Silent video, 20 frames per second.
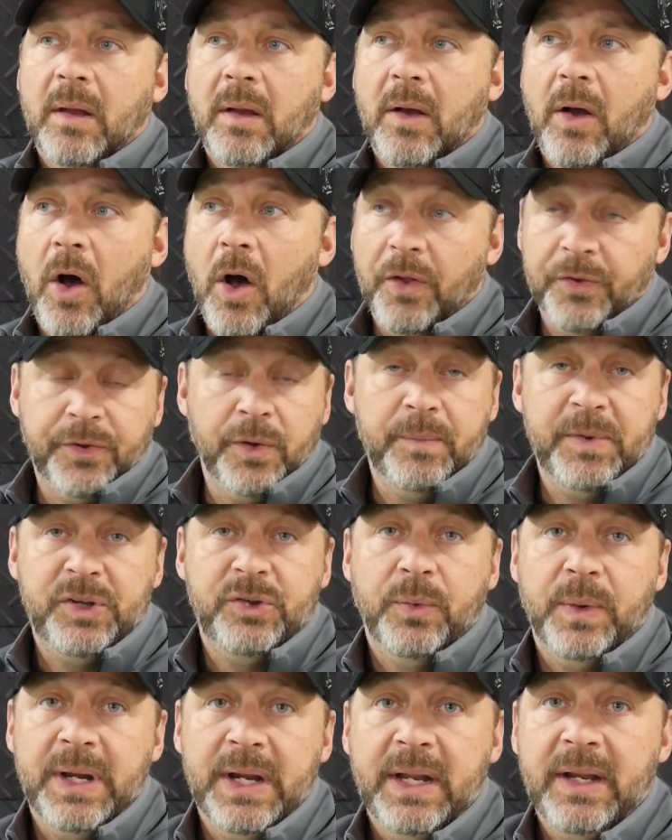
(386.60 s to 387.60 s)
Also,
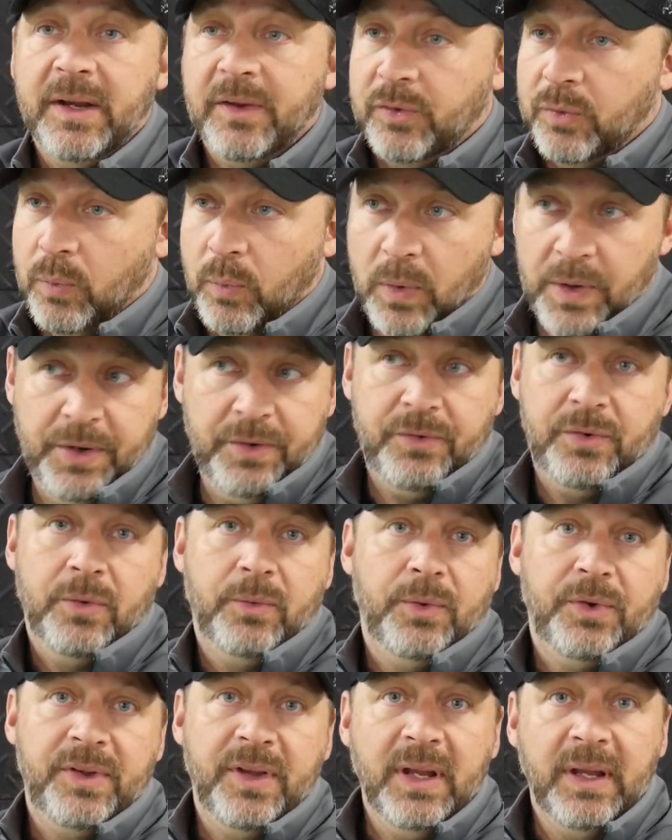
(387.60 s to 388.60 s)
between innings, what is your
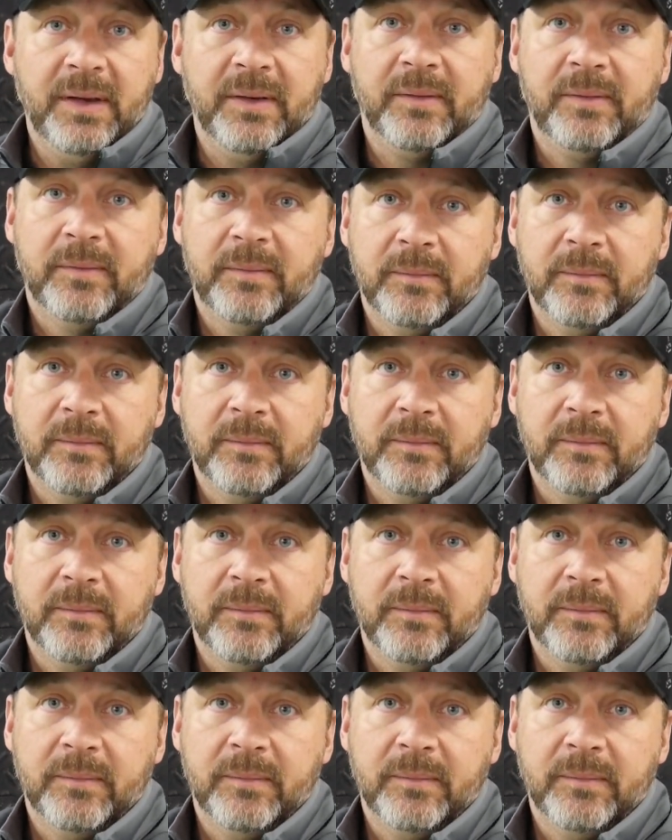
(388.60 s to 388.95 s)
routine?